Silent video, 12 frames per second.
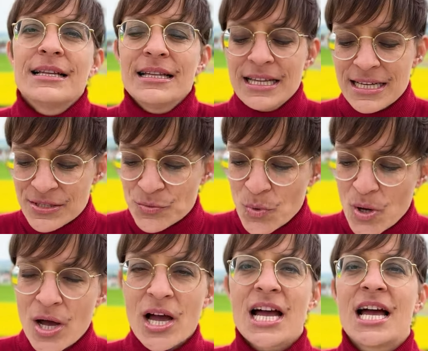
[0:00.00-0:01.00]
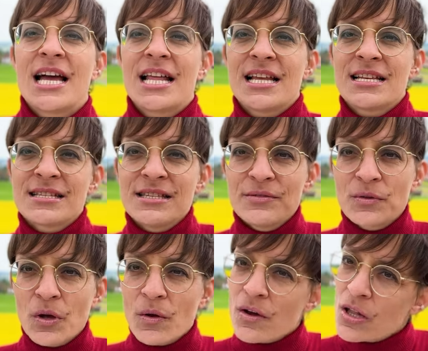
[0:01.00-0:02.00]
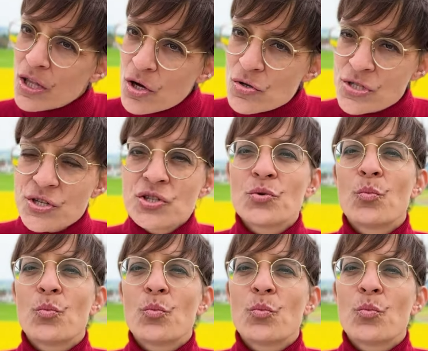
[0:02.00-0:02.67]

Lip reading: This one is closer to